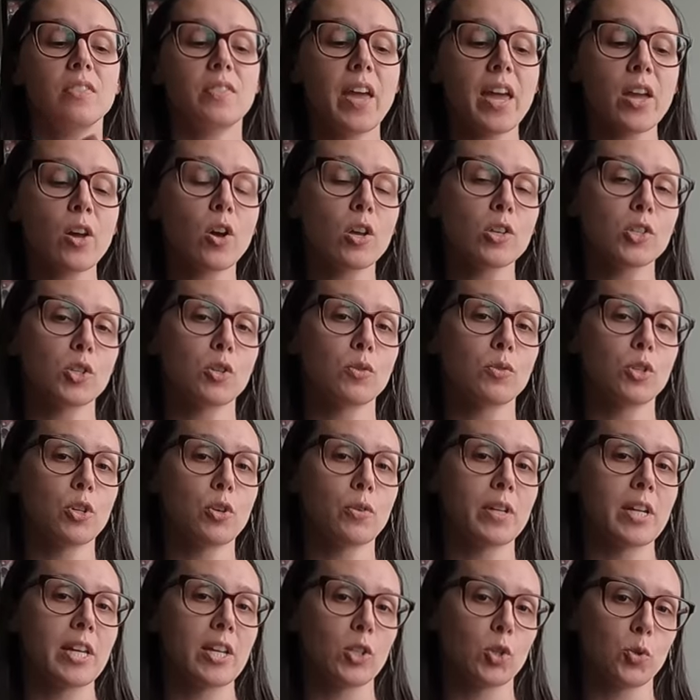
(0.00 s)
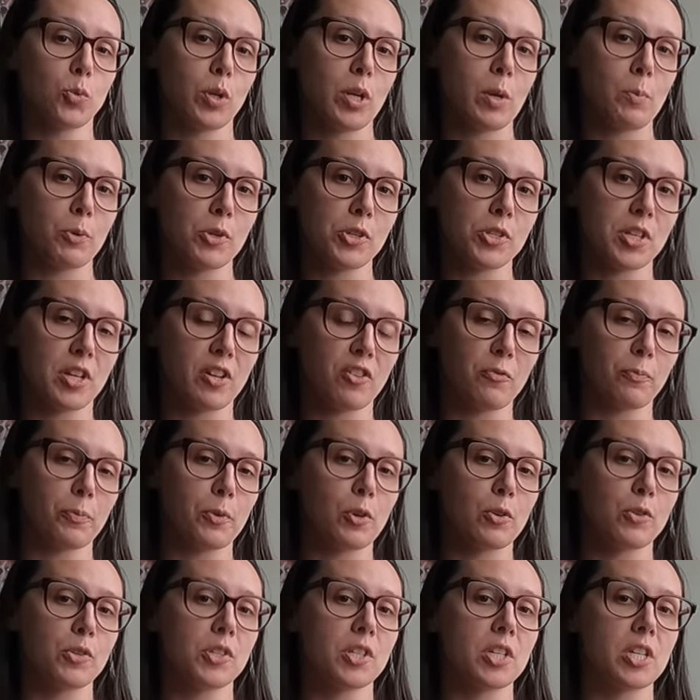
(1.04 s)
they also donate 20% of
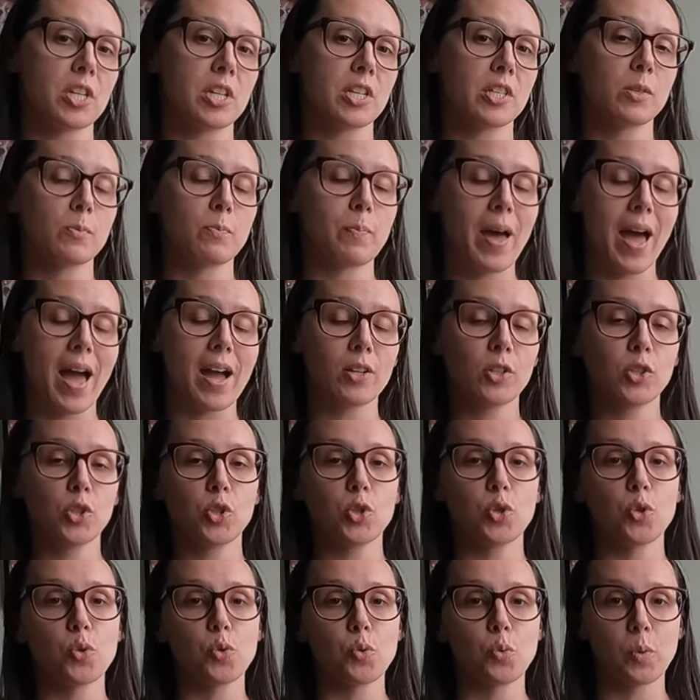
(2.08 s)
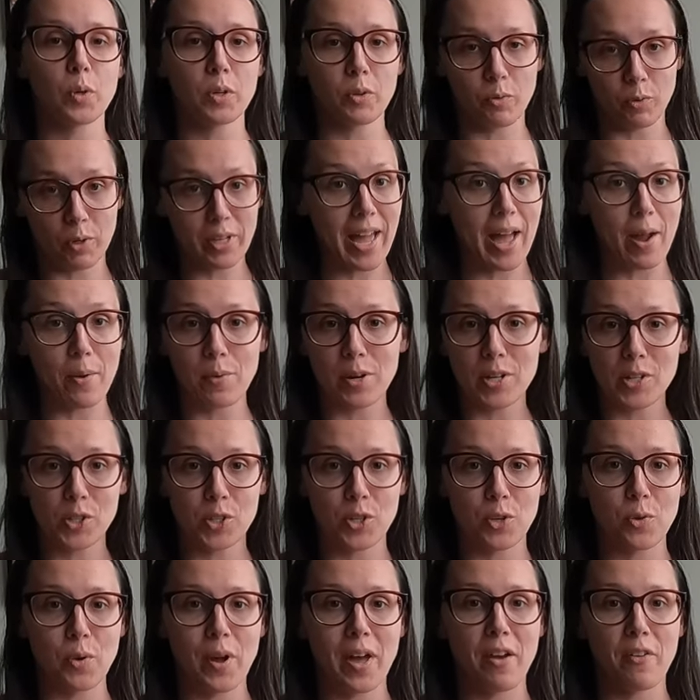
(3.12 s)
proceeds back to cat
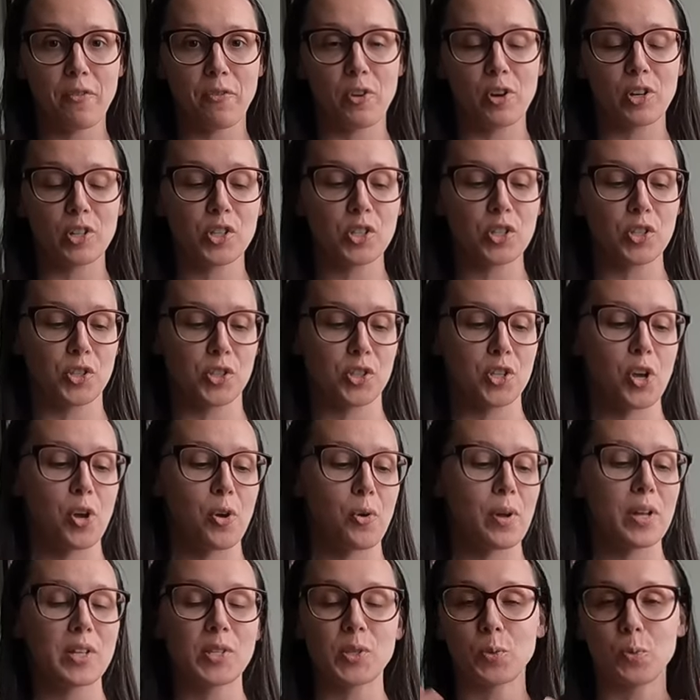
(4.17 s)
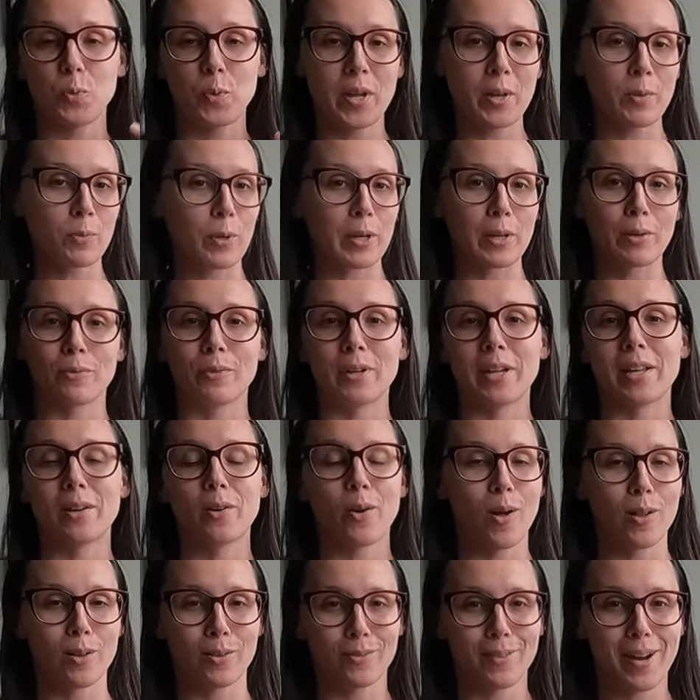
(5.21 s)
rescue efforts. So it's a win-win-win
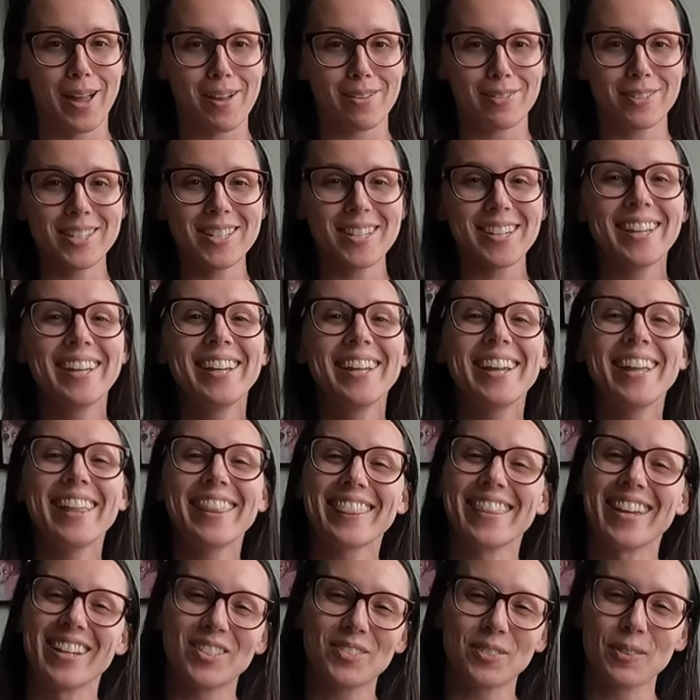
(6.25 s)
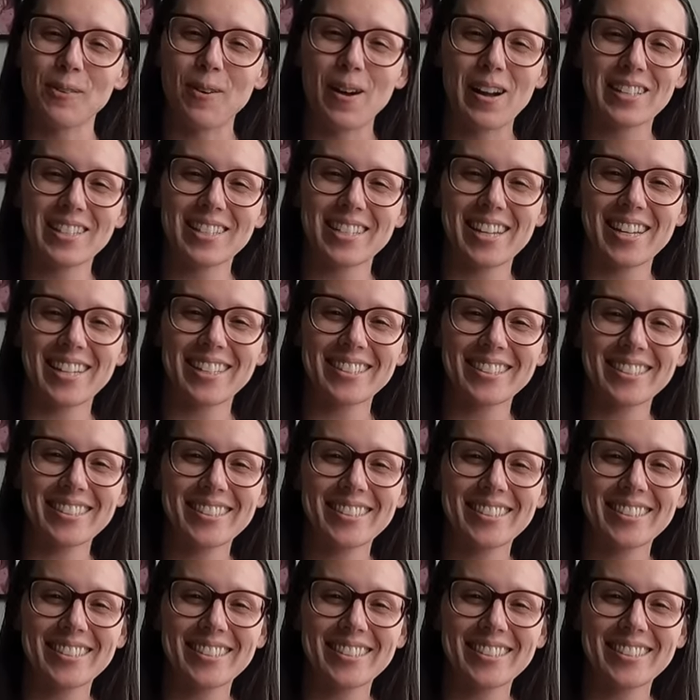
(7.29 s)
all around. Thanks for watching.